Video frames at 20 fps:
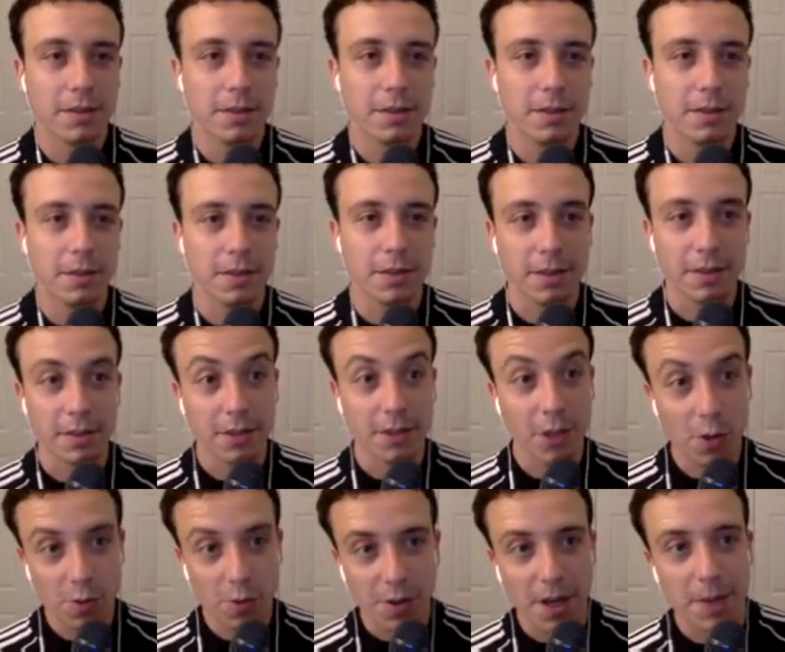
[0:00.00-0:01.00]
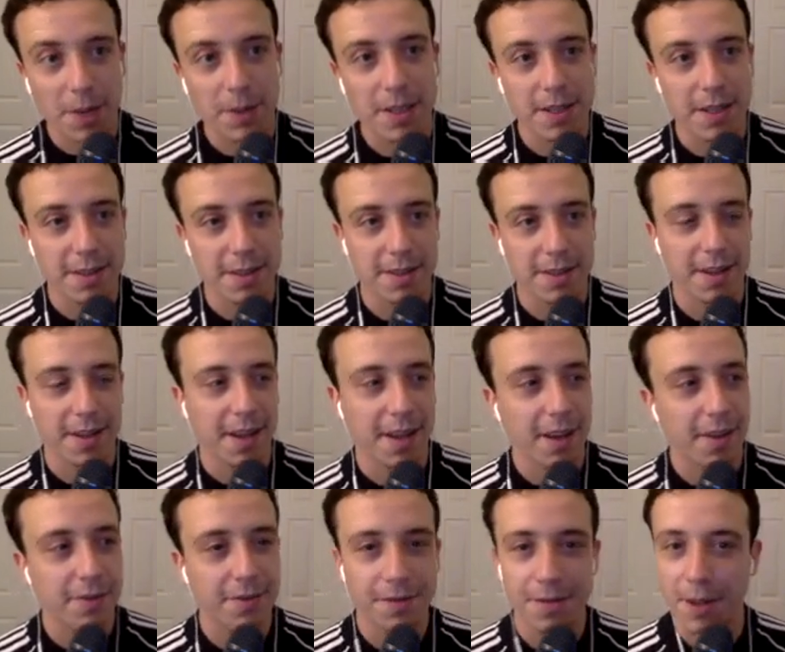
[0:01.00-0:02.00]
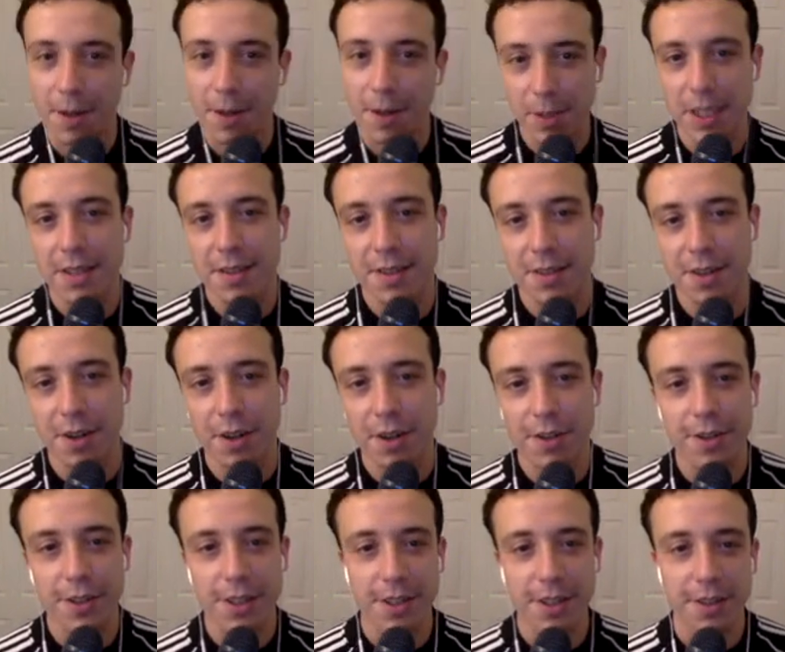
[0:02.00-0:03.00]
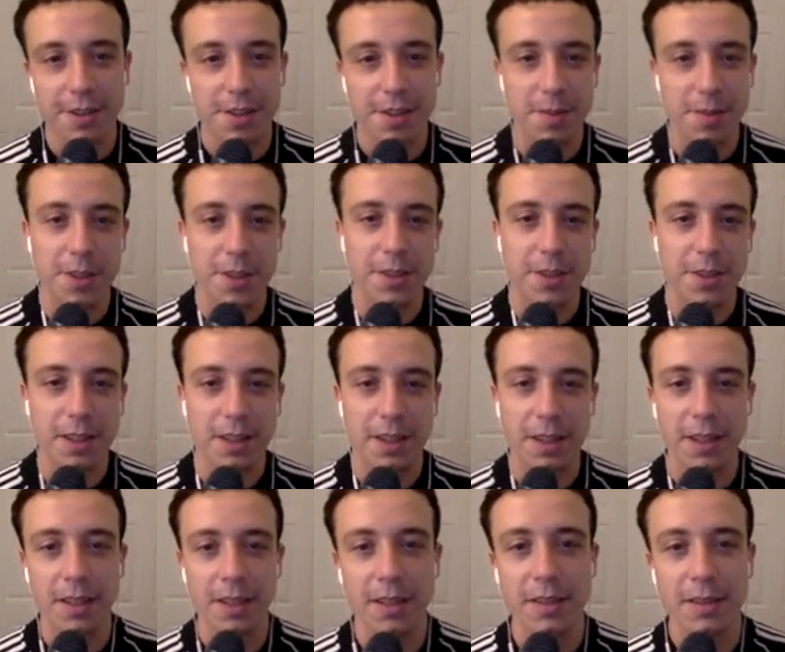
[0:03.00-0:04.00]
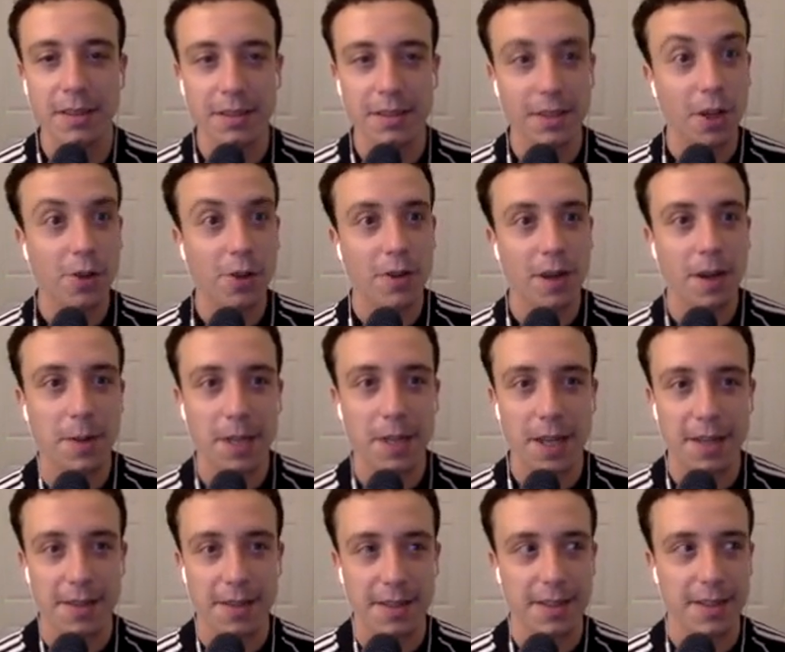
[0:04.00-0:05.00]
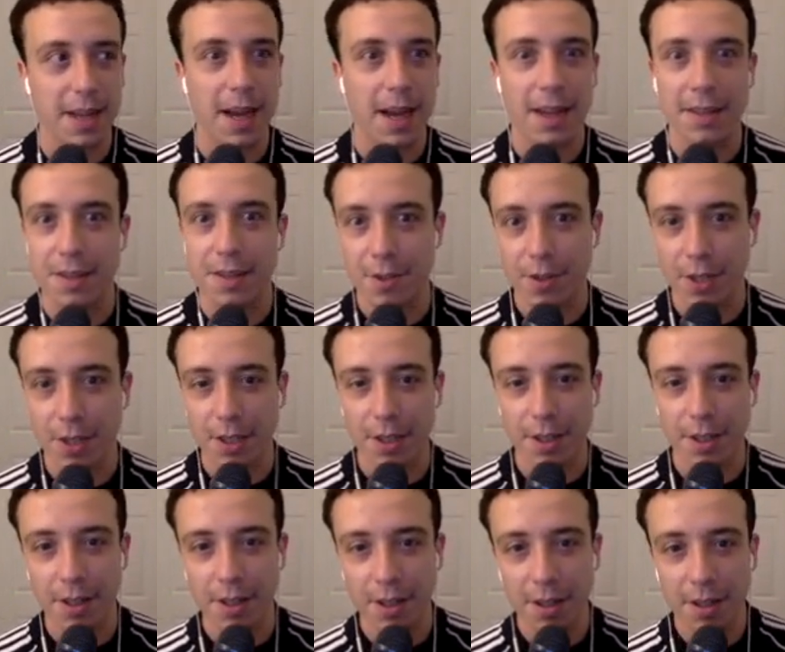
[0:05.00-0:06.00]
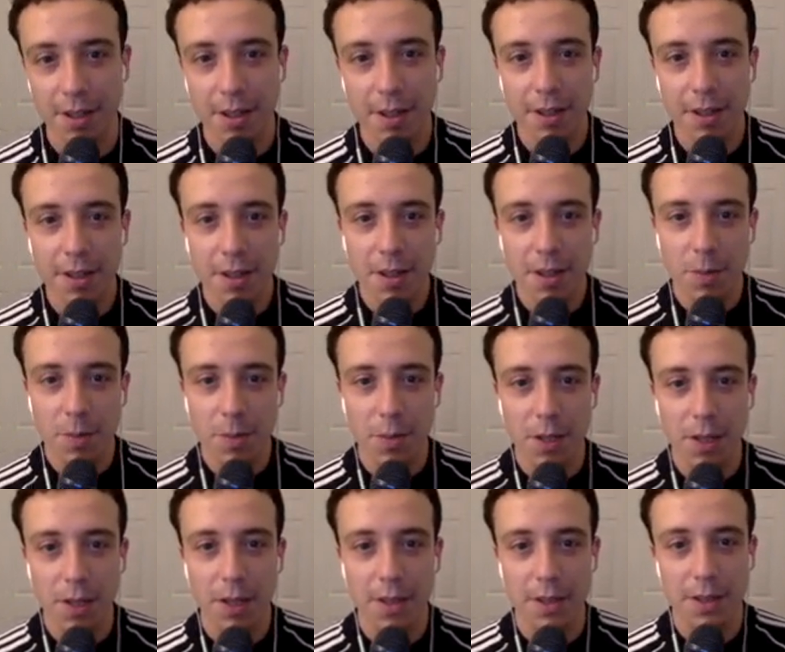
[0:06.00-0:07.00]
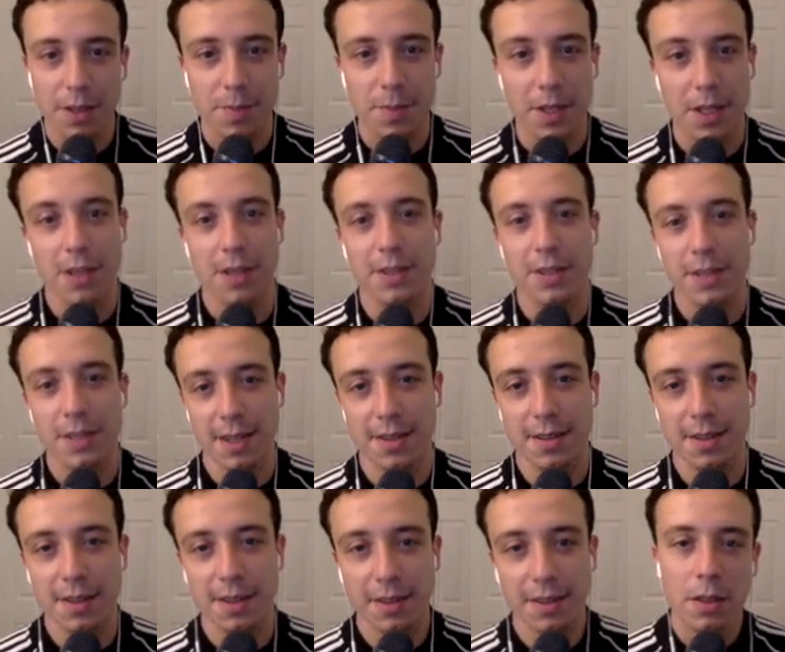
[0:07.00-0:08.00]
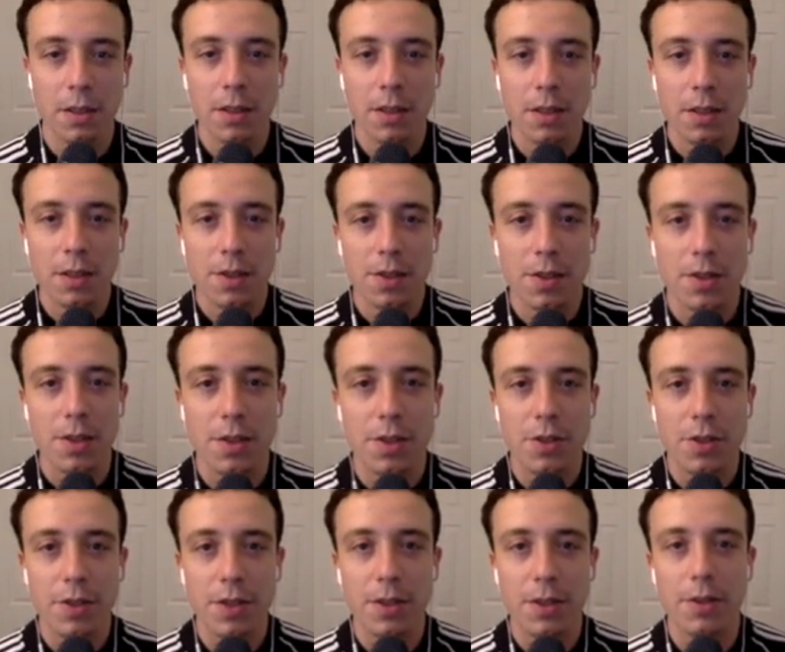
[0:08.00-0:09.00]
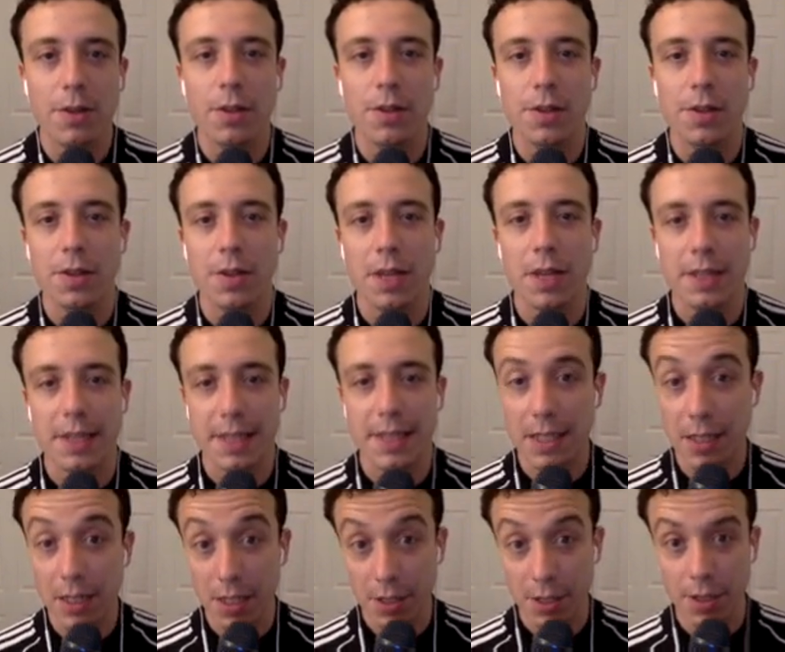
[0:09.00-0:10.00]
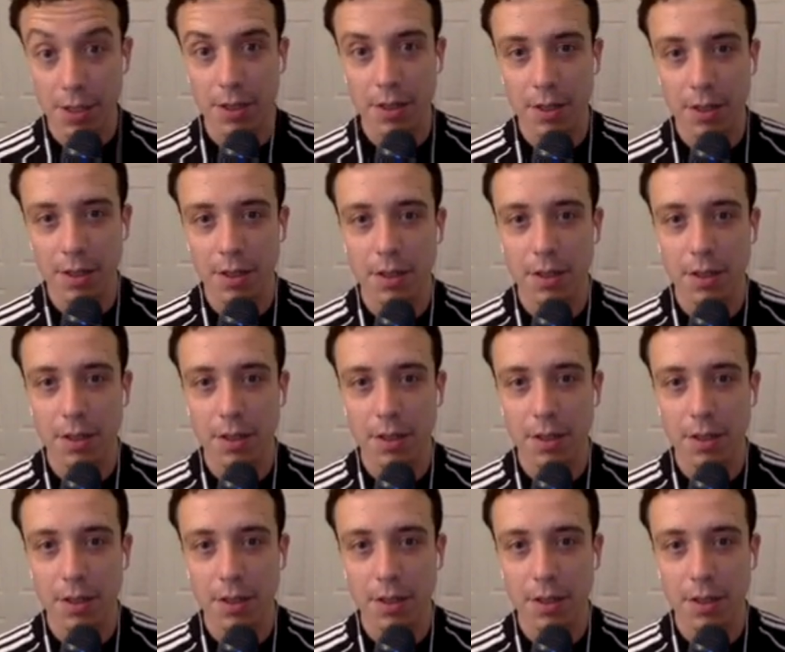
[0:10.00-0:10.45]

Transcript: the Goat Rabbit doesn't have a plays card trigger. Similarly, the Goat Rabbit has a dies trigger, but this player doesn't. So this trigger also has a condition.